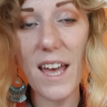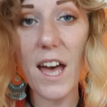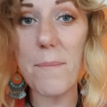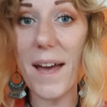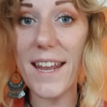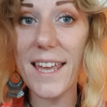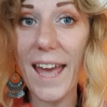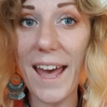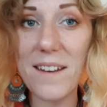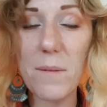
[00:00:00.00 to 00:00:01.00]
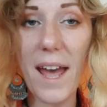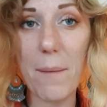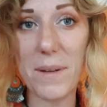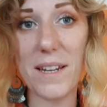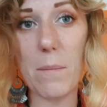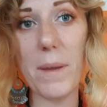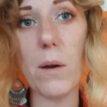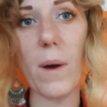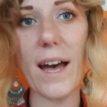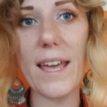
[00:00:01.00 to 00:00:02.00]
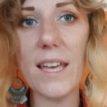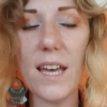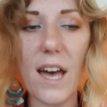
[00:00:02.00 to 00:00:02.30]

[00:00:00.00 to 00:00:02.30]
um, and it can happen in a big way,